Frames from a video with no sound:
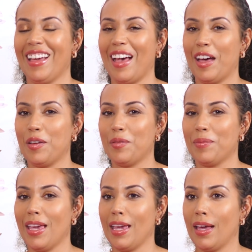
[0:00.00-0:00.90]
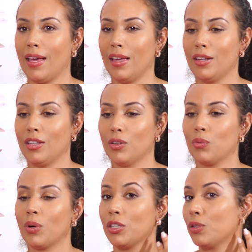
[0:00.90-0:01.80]
And
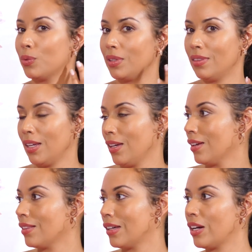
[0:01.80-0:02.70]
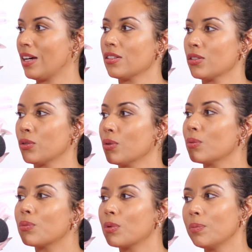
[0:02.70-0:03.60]
what you would think their
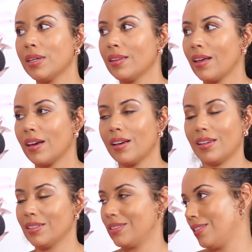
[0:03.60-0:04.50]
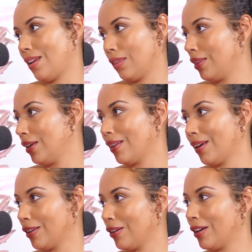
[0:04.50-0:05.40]
household would be like is nothing
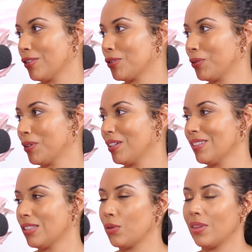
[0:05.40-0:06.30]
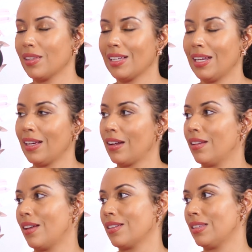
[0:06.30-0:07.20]
like their household is. So getting out of
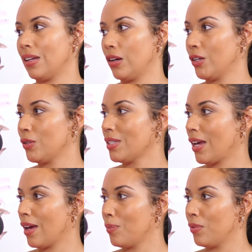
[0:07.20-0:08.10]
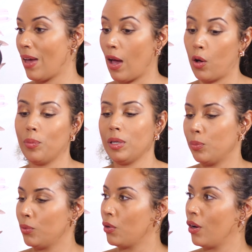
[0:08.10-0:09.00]
that stereotype of how
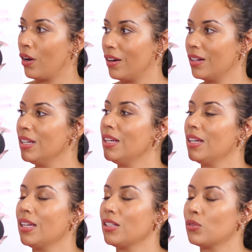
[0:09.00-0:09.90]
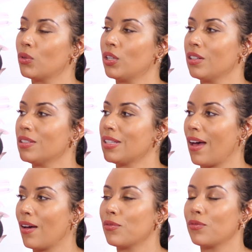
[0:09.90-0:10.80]
people are, it's really good to
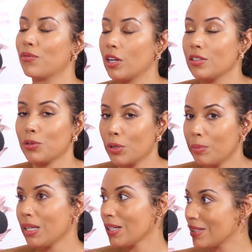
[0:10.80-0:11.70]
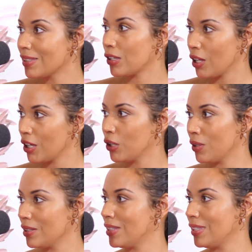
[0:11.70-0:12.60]
have friends who are mixed so that you
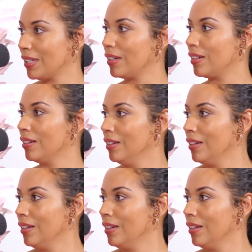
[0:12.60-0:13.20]
can see